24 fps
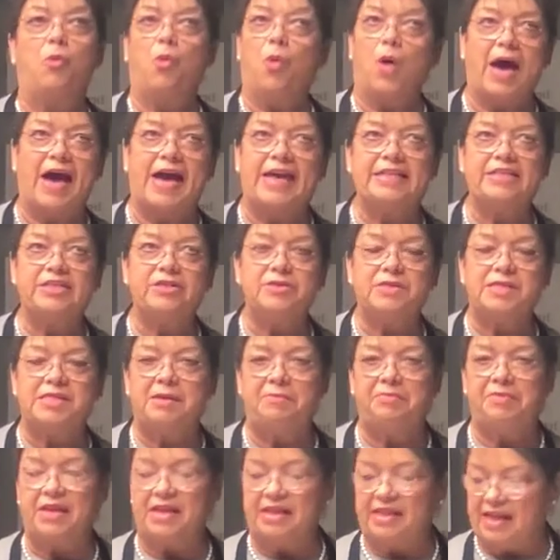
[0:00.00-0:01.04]
why do
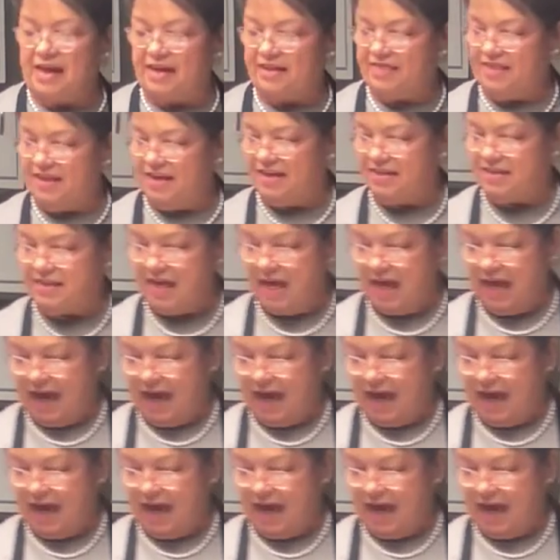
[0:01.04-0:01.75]
something like this?